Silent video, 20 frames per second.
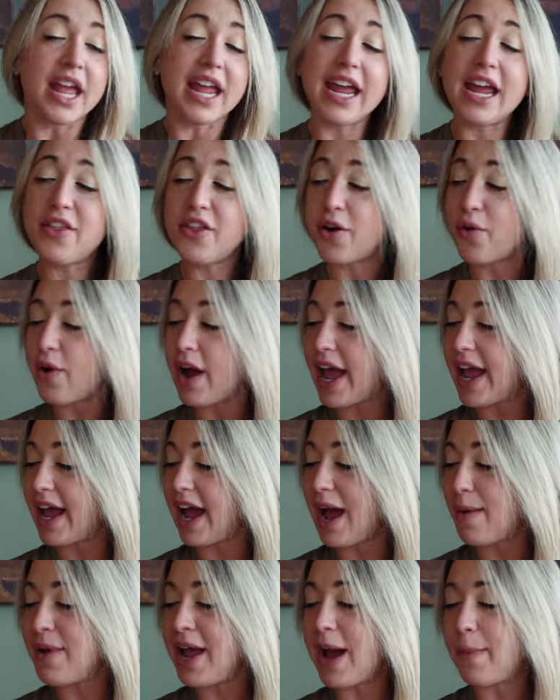either way,
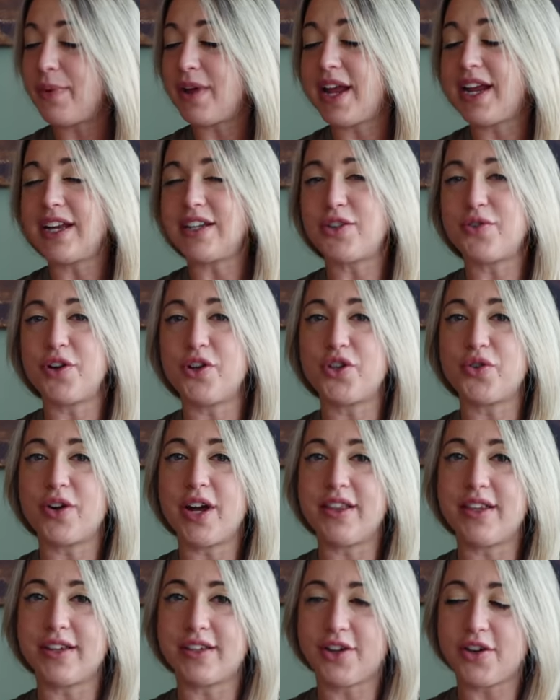I'm happy I get to enjoy this